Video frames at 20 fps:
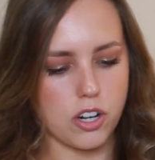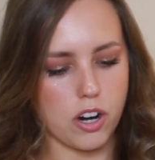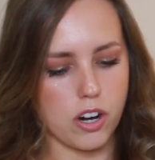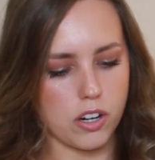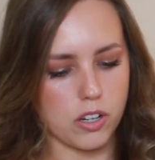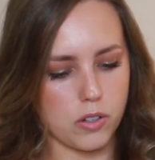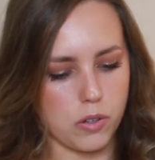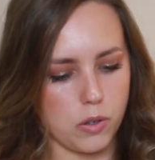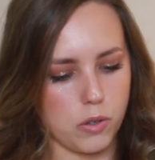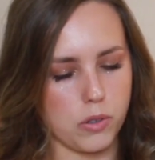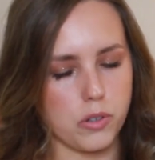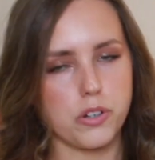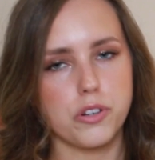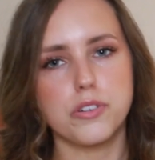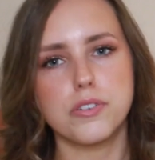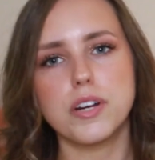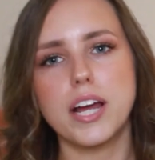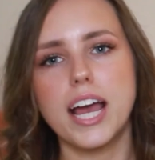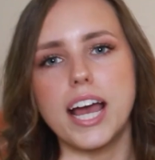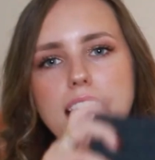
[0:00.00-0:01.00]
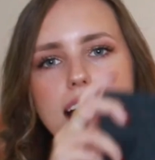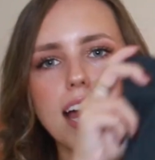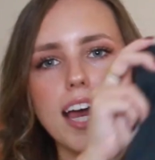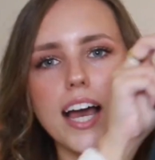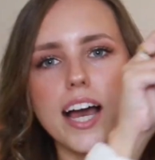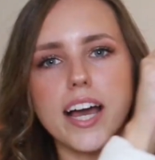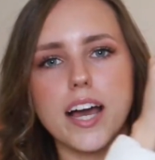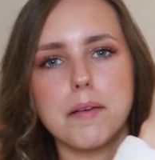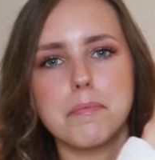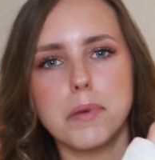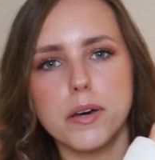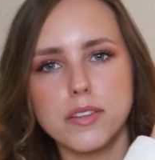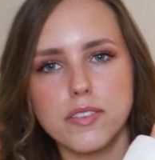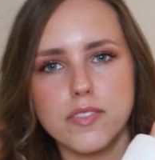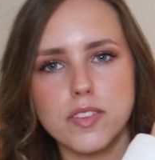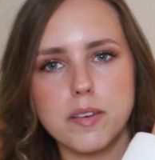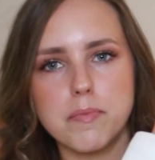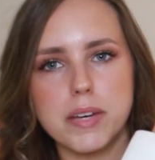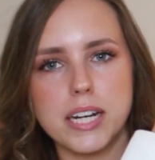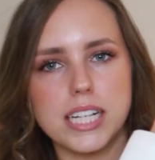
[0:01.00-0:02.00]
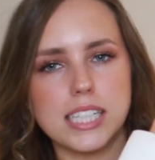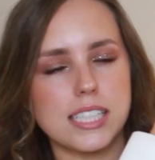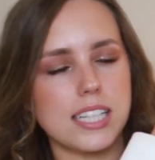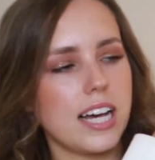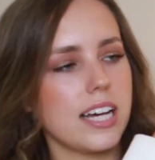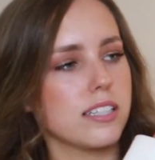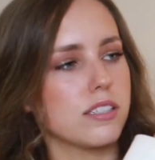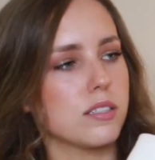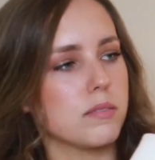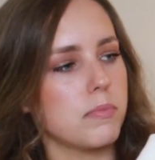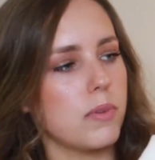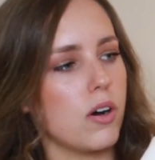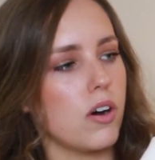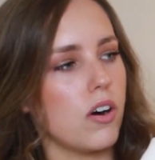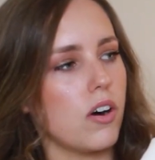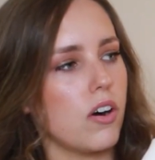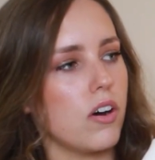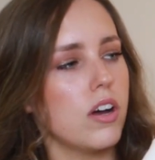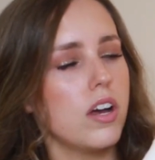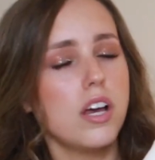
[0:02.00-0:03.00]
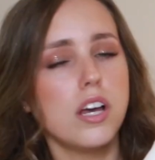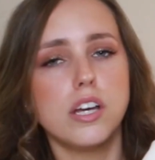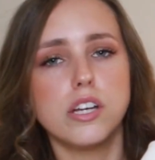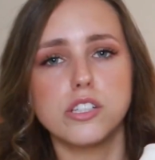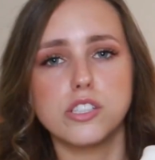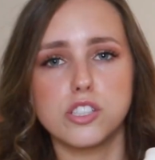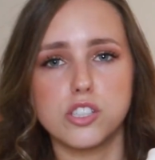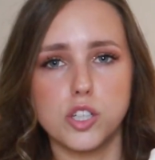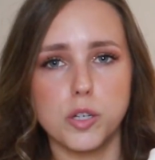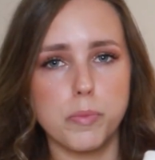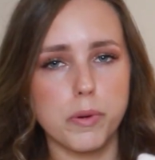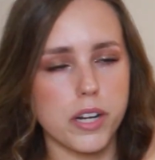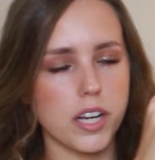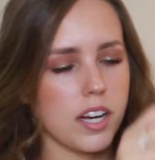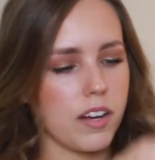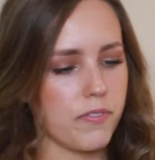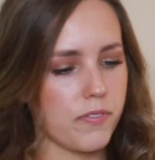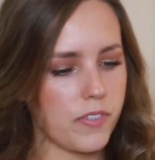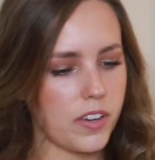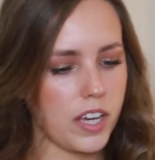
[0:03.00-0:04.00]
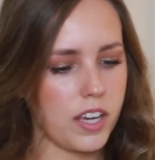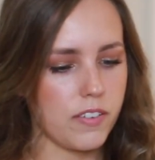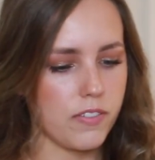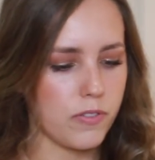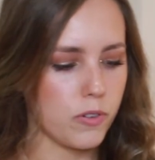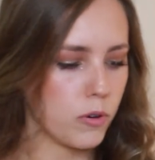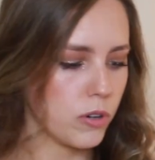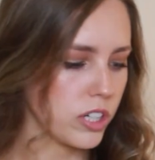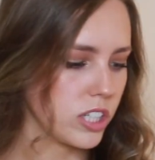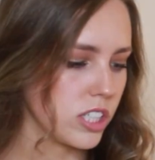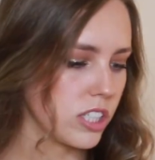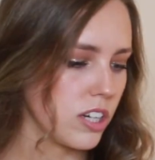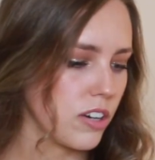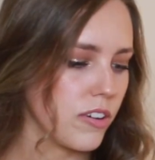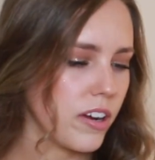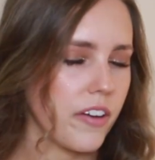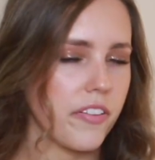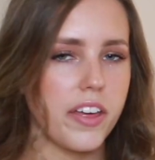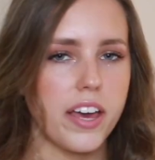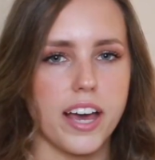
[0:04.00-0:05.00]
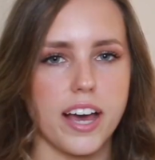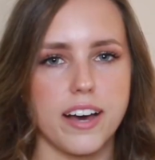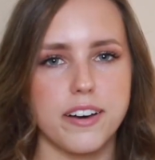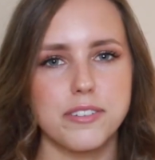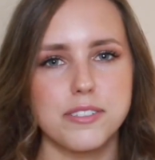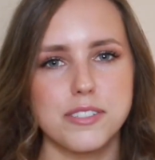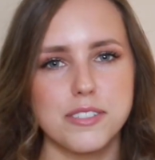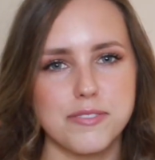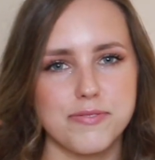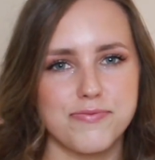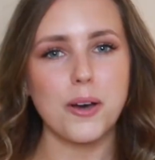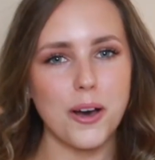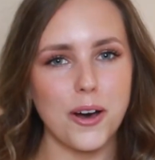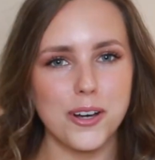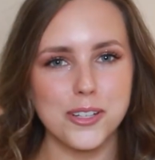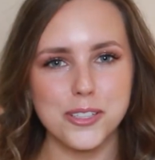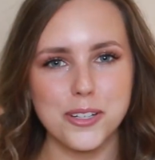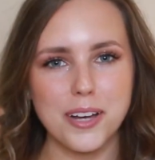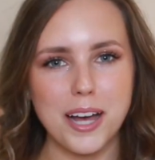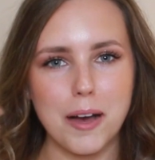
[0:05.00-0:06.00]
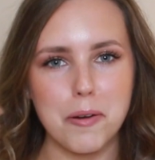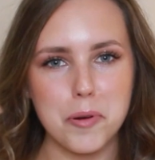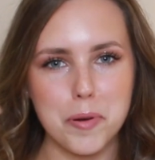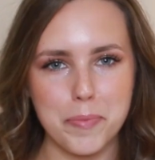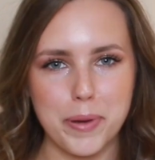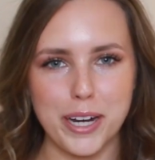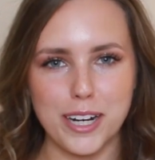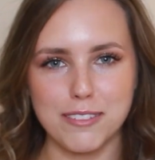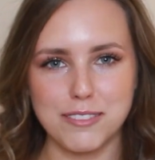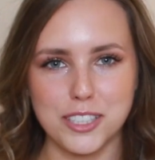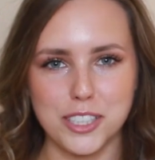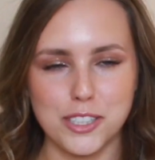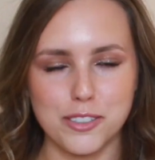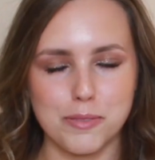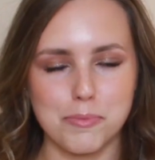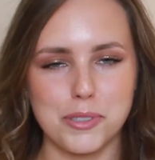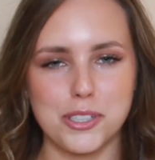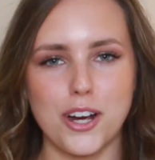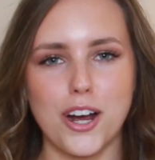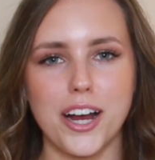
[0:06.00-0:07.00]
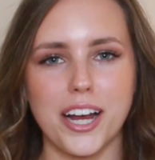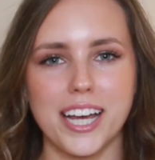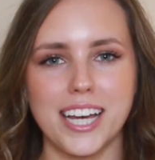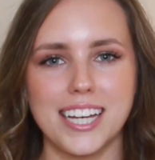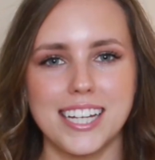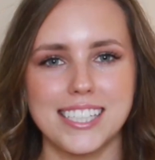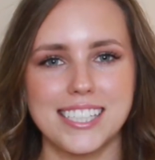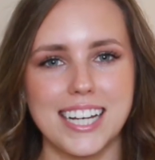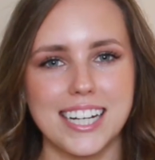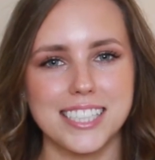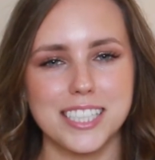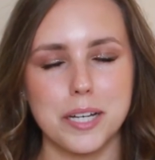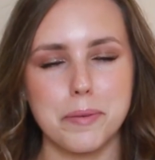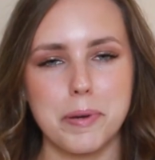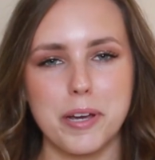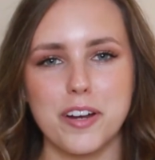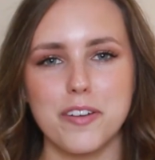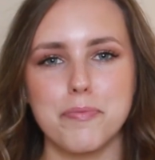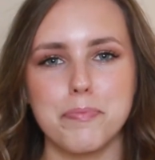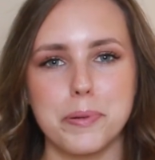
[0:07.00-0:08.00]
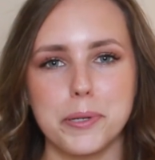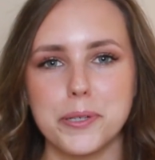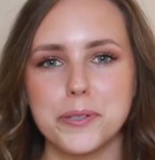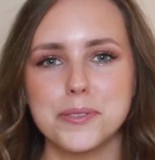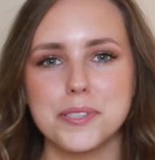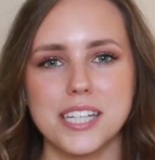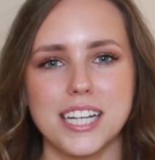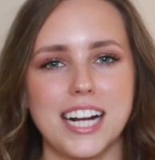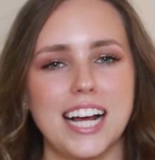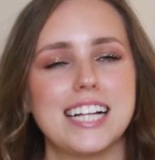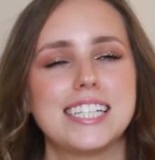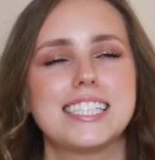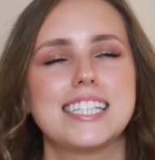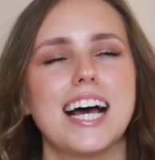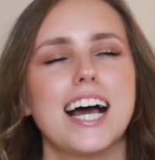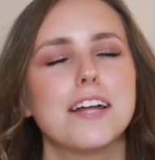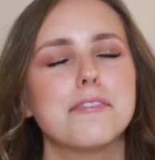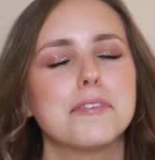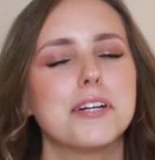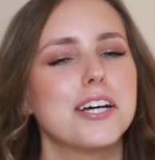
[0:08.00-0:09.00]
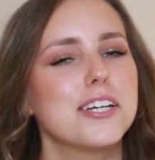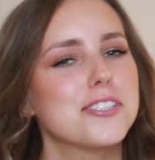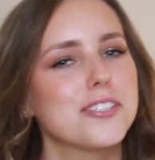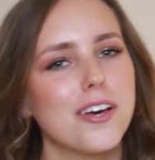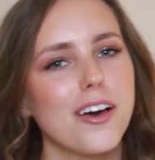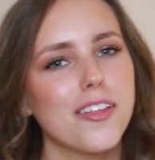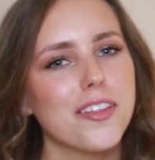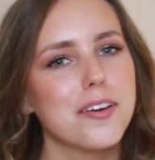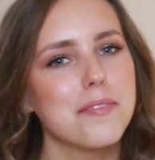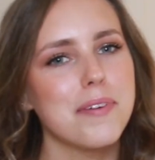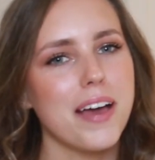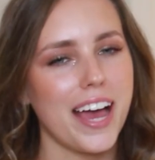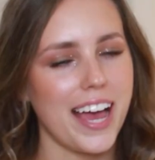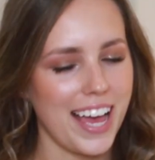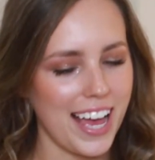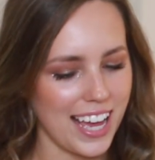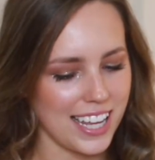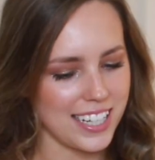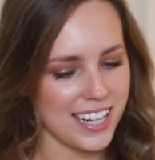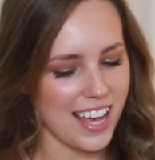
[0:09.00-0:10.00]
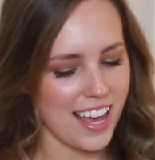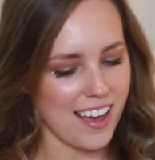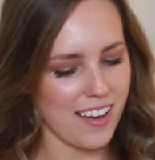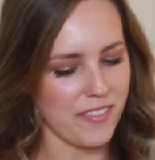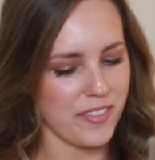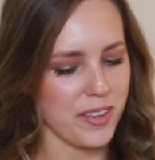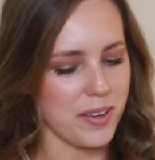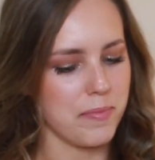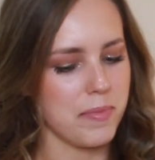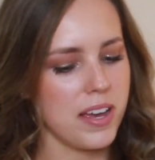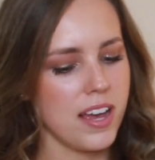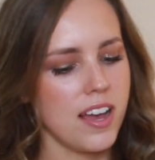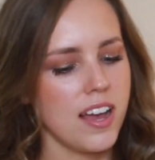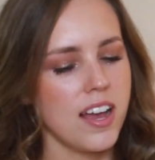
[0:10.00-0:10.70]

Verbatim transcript: charcoal gray. I got both of them in a size small, super comfy for just around the house. But I also got one pair of shoes from Target. It's actually a pair of boots, and I died when I saw them. I had to have them.